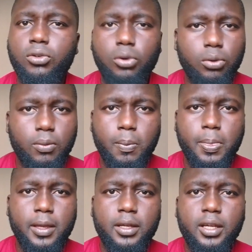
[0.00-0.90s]
No,
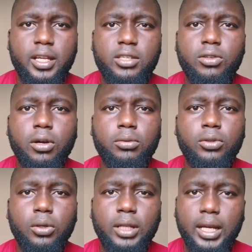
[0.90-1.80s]
it's
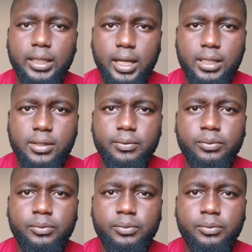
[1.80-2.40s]
not done like that.